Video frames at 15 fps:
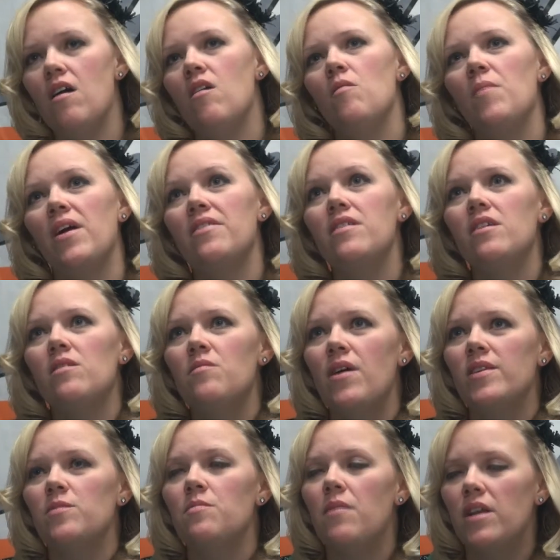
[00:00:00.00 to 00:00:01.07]
I think that
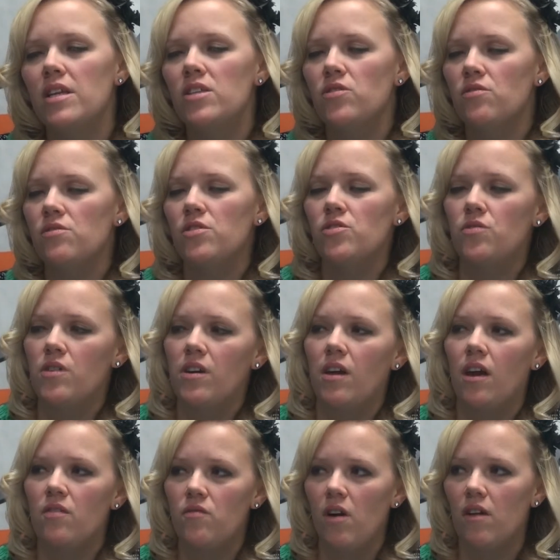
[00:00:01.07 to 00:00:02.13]
as many students as you can
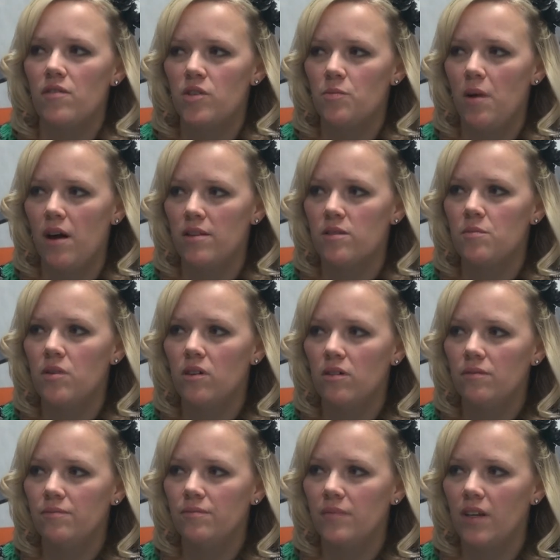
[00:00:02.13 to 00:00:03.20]
get involved as
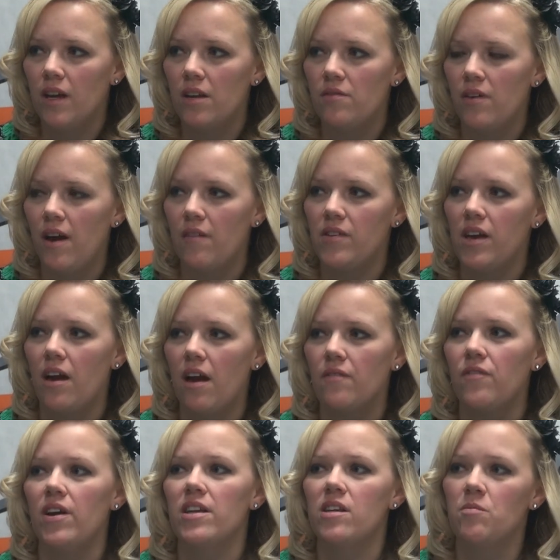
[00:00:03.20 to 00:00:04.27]
possible, and kind
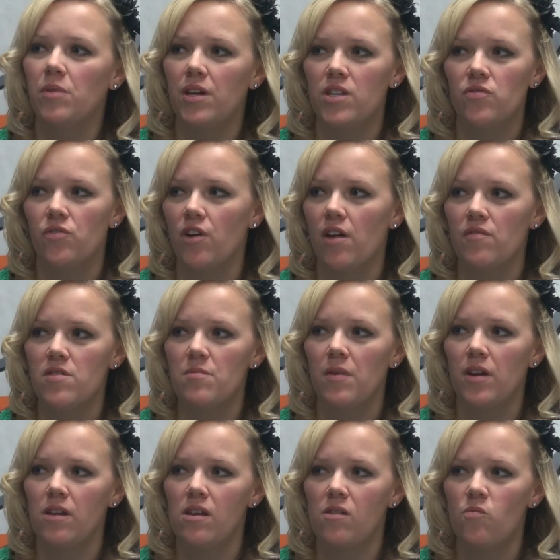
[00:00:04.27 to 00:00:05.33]
of finding a place for
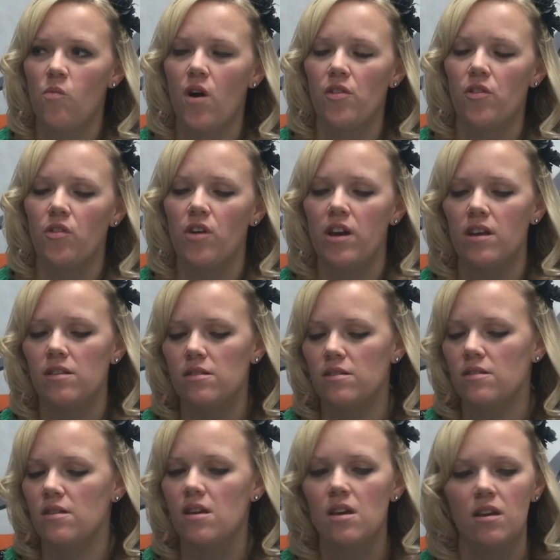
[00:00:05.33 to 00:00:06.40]
everybody, whether
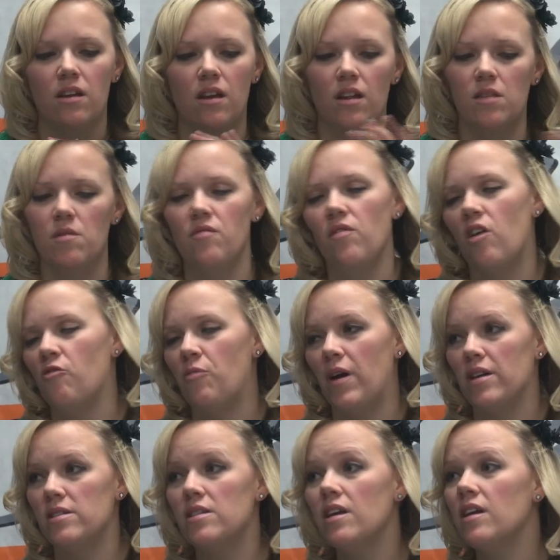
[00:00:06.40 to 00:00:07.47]
it's getting them involved
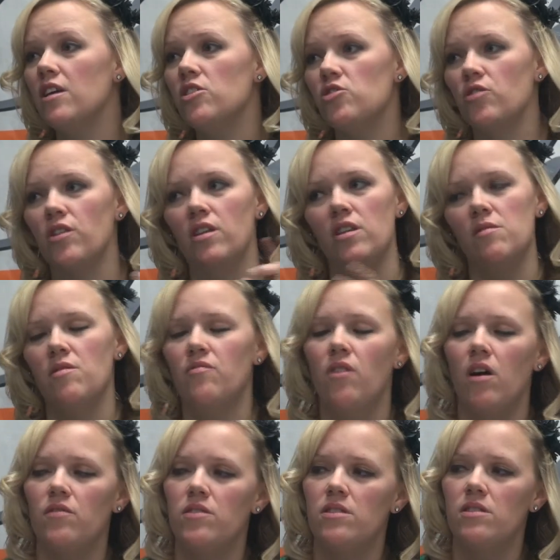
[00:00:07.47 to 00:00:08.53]
backstage or getting them
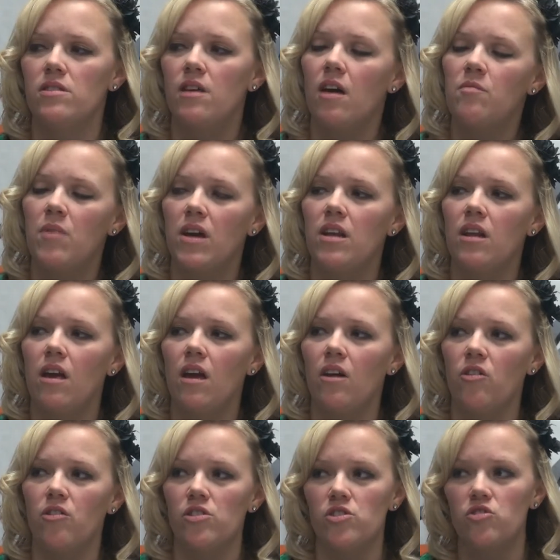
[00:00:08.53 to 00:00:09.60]
involved in set
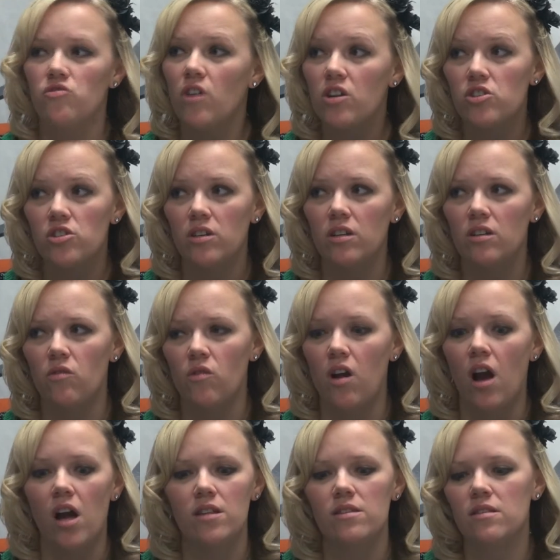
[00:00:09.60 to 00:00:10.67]
painting or construction or
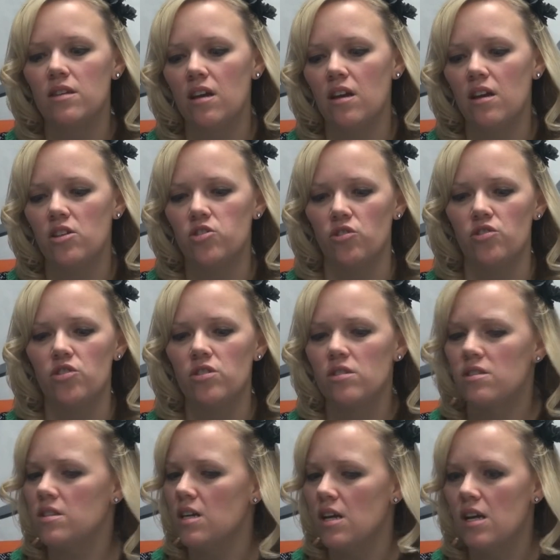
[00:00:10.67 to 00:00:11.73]
on stage, or
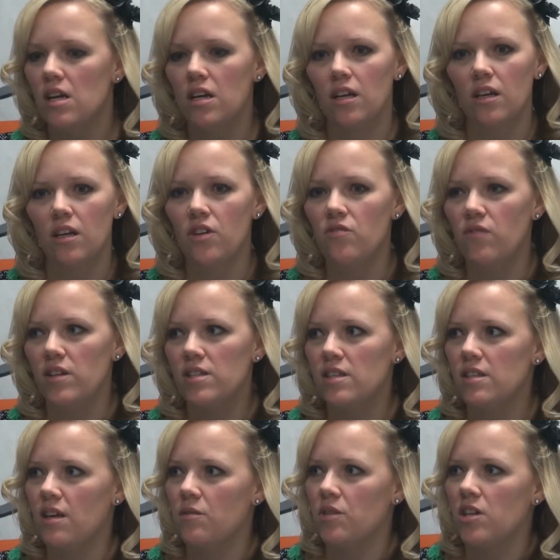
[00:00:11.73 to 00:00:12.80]
just
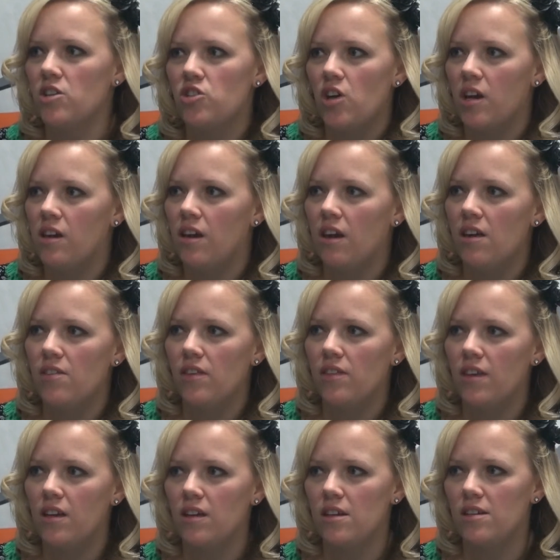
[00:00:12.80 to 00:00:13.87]
convincing that really shy kid
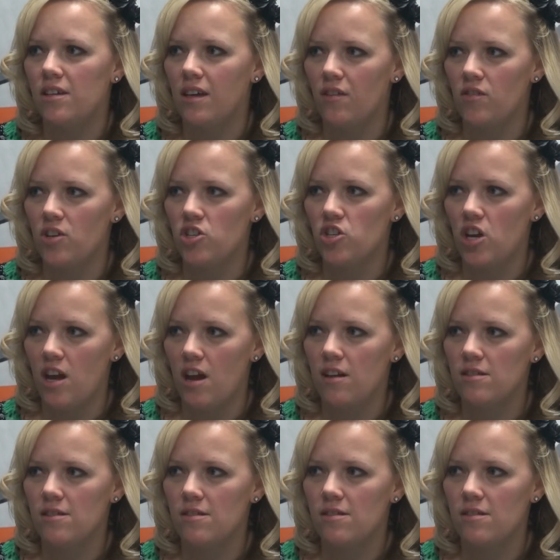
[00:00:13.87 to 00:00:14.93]
that they need to give it a
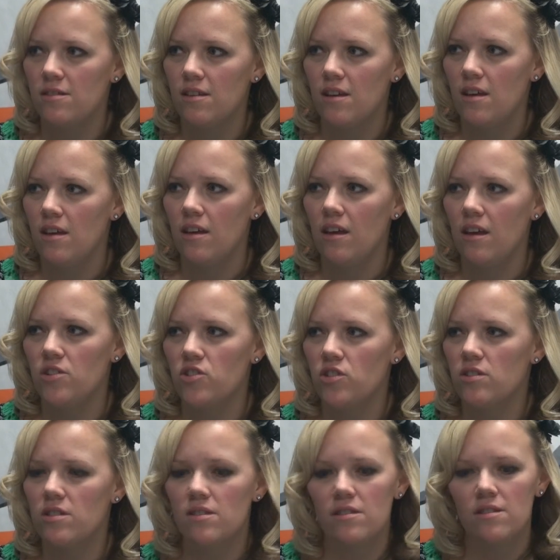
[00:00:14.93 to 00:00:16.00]
chance, and
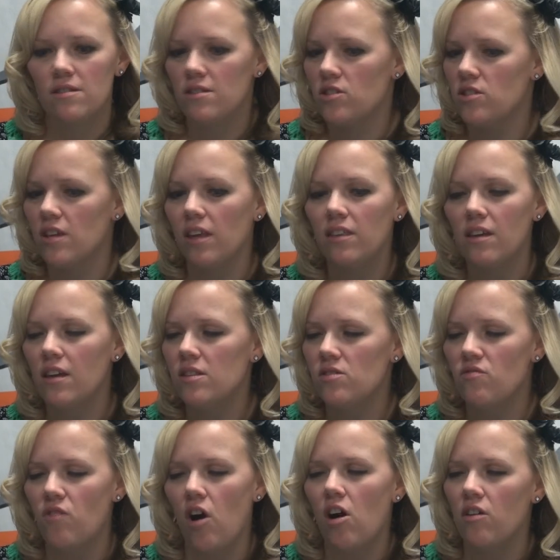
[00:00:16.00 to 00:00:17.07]
just get the kids
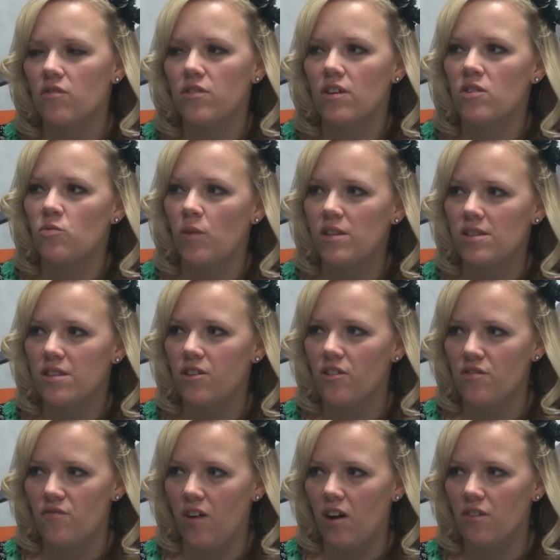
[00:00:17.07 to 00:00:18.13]
involved, because once
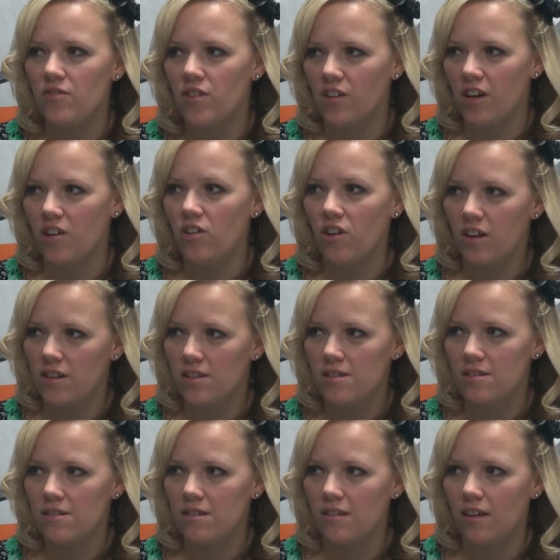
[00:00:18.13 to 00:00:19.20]
they're involved they'll get
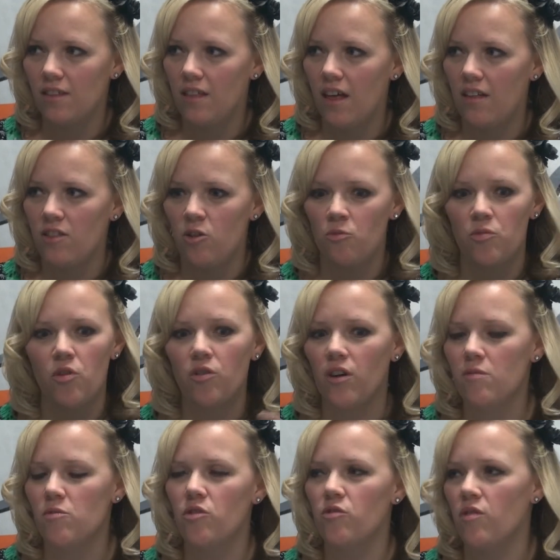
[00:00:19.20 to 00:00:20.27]
hooked, and then their
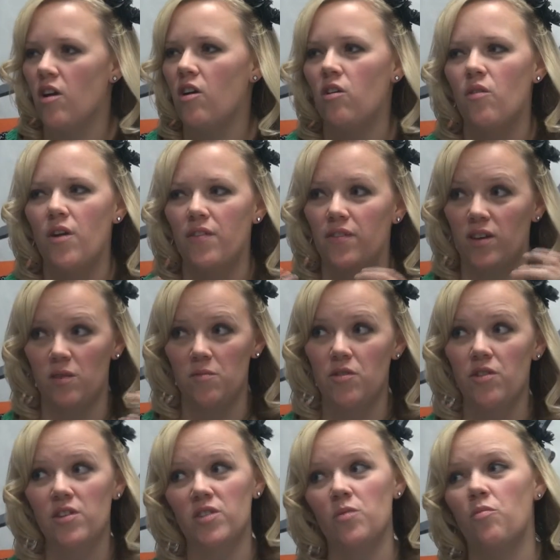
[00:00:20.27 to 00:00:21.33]
program will grow and the
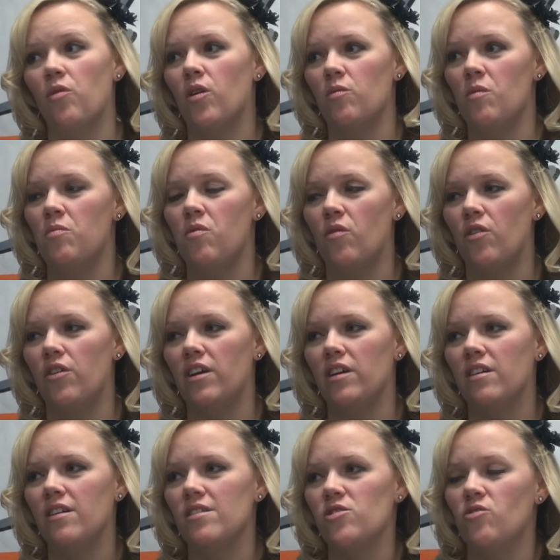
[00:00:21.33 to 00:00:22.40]
community support will pour
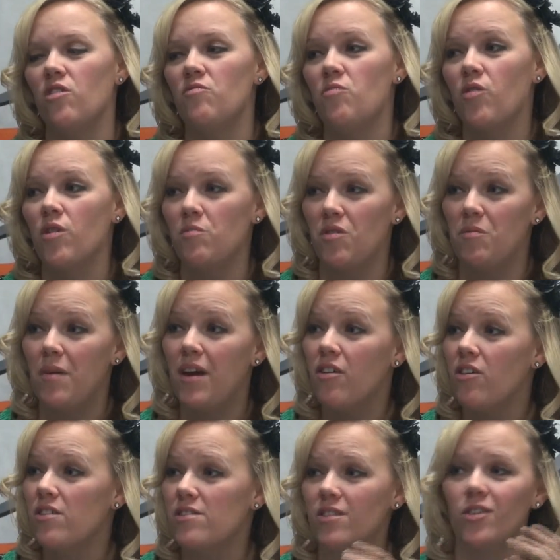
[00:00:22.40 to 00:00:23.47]
in, because you'll have more and more
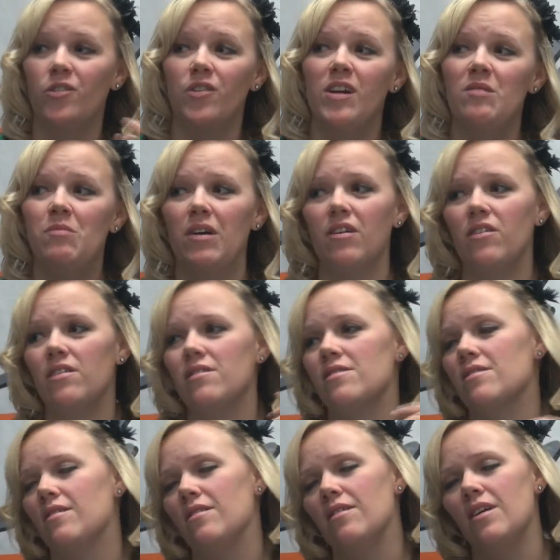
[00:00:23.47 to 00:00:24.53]
parents and
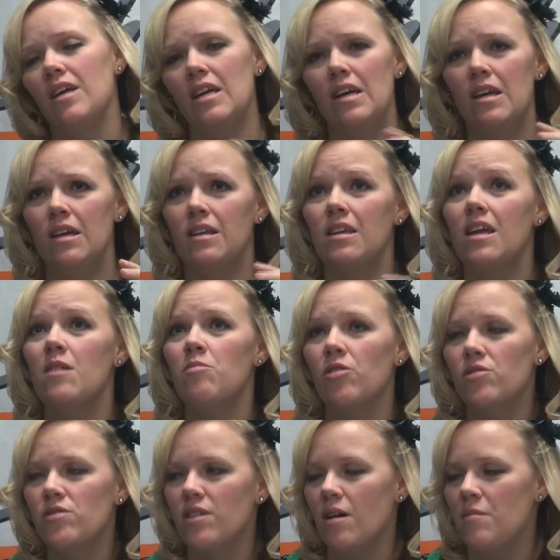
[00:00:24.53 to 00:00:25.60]
grandparents and
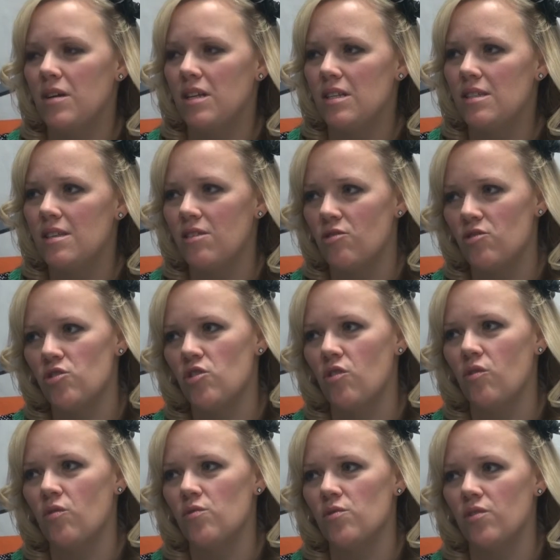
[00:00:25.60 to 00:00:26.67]
neighbors coming to see their
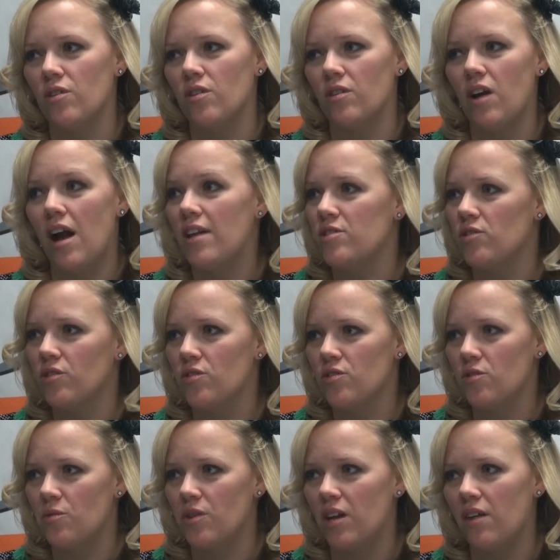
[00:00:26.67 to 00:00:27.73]
shows or
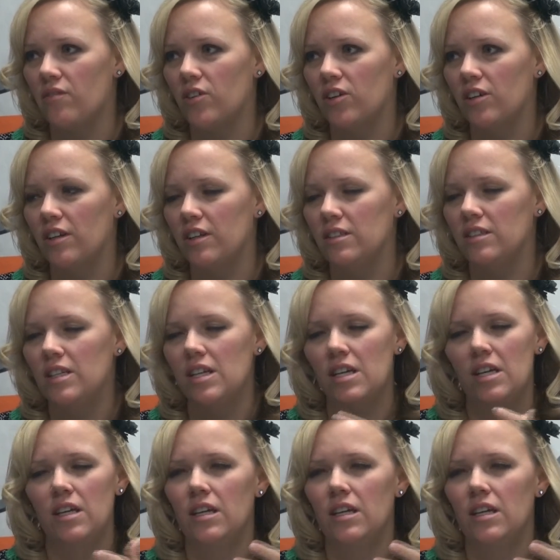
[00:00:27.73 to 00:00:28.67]
concerts or whatever, and